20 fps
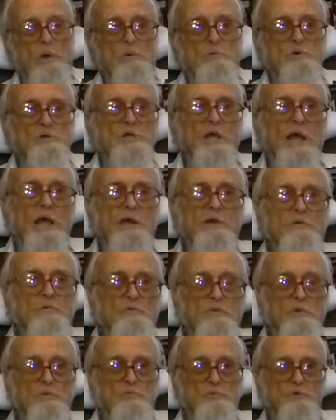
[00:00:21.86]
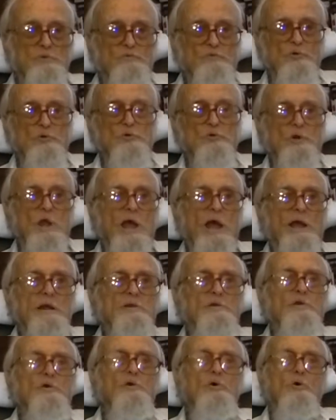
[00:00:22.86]
we was heading from
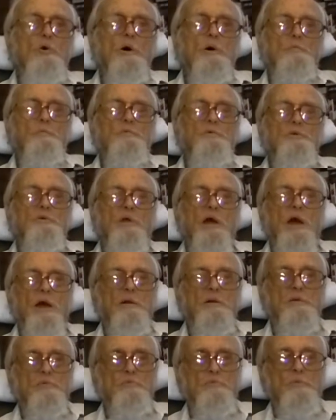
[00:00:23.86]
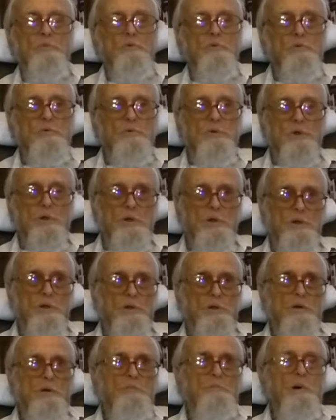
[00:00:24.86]
Duane to go up to that
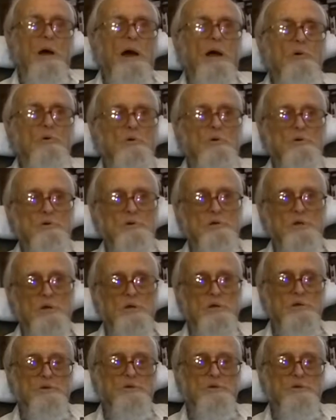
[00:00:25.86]
power